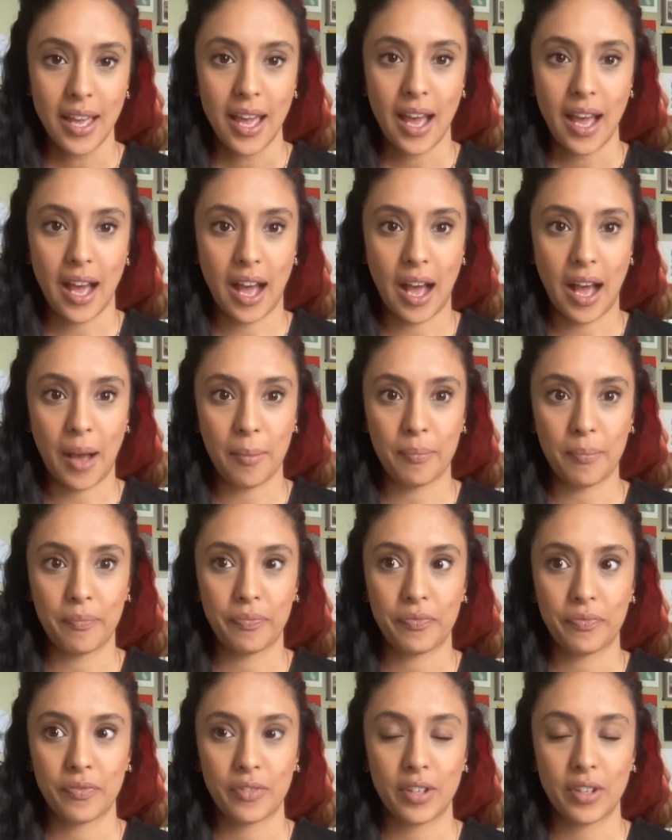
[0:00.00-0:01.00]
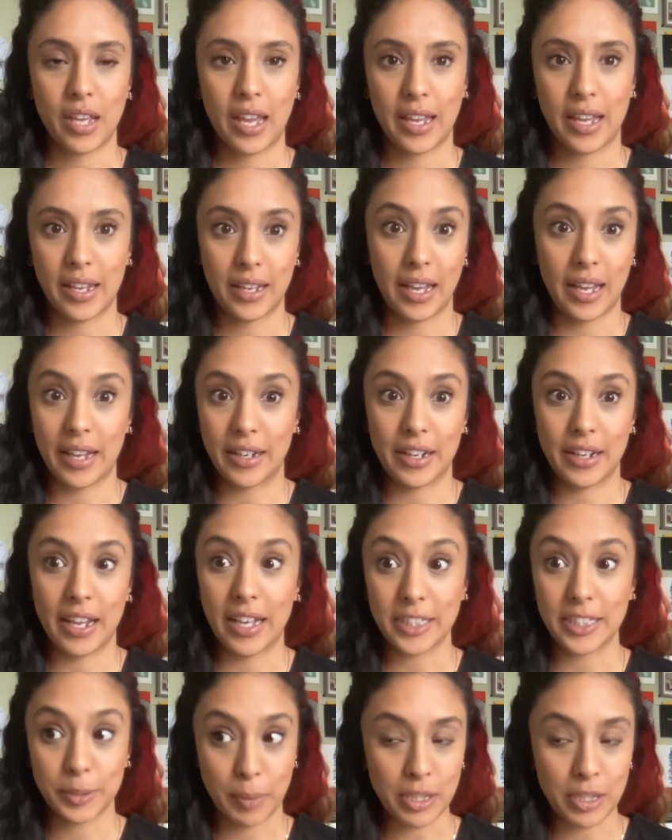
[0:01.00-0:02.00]
Um, and
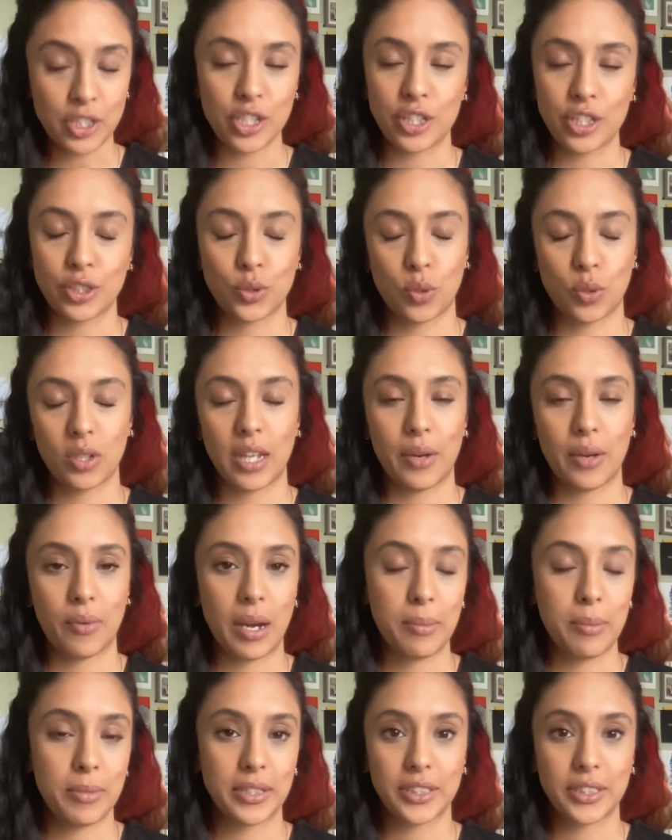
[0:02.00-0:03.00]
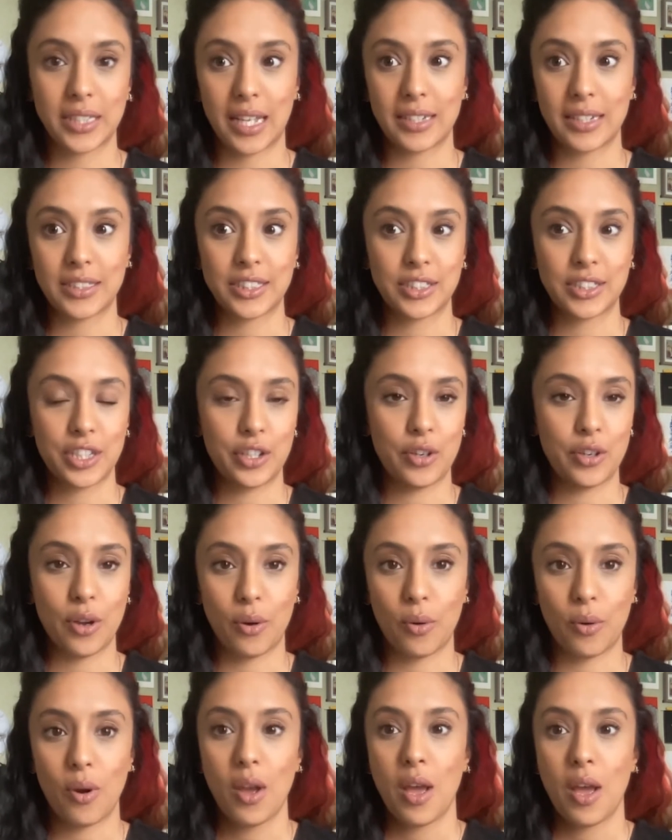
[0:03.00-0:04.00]
especially a store like Reitmans, that's, you
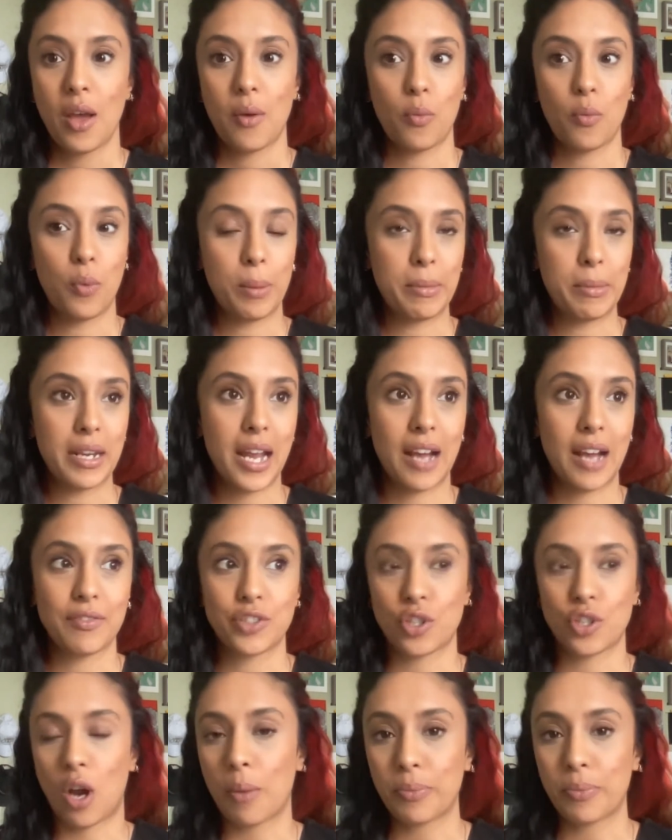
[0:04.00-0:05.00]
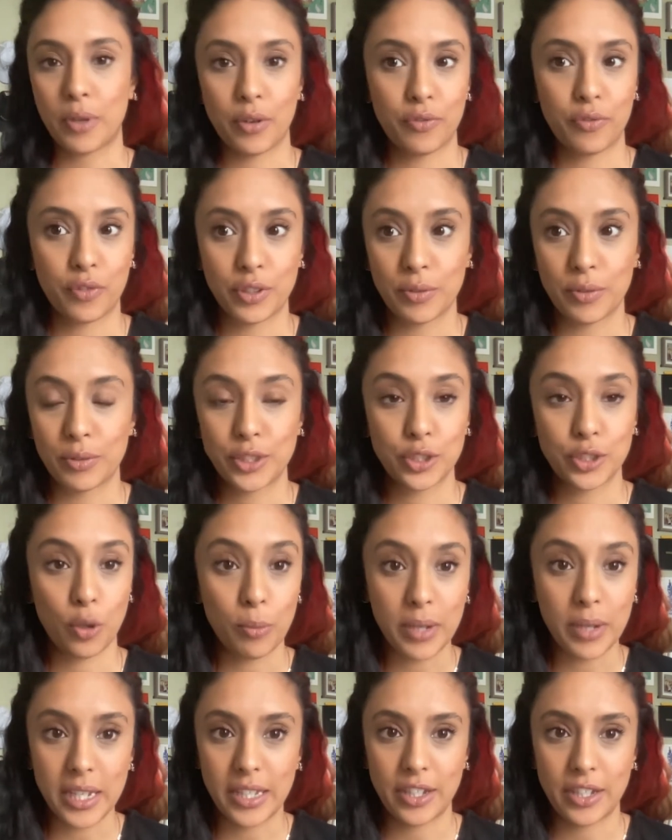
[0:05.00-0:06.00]
know, women have shopped there for so
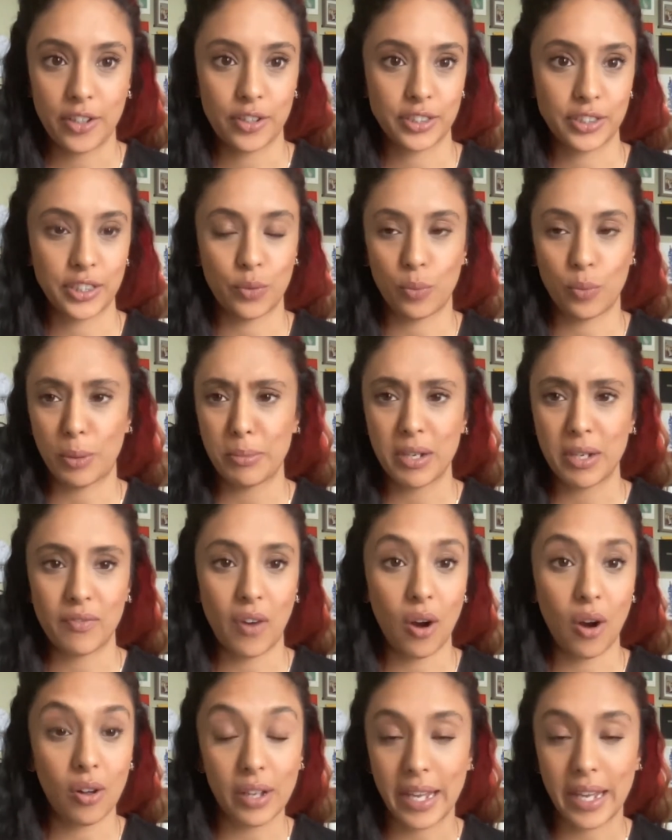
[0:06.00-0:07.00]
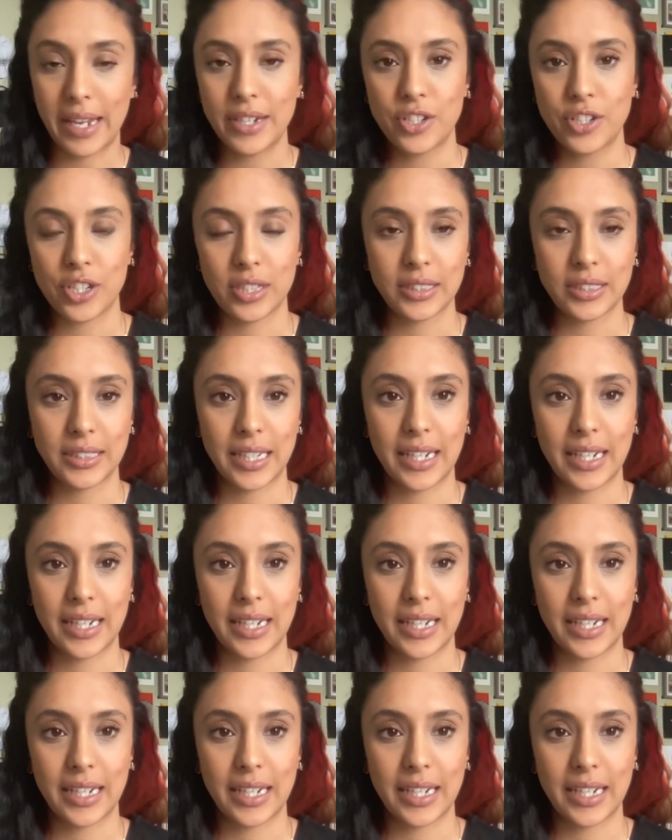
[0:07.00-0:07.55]
many years, and women of all ages.